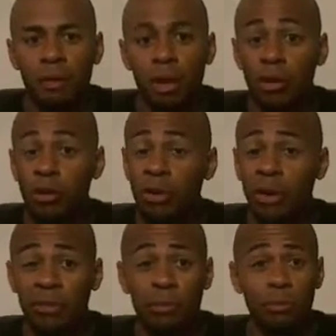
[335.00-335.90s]
Are you
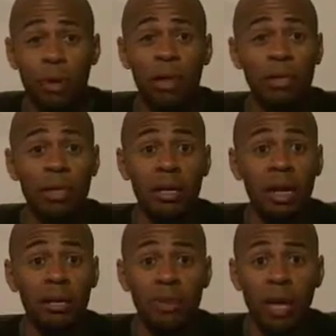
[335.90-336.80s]
craving broccoli and
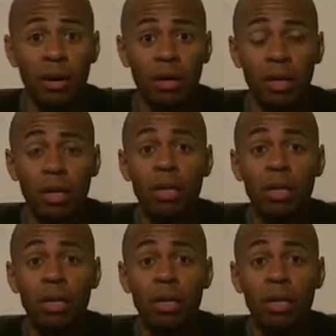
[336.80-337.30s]
cauliflower?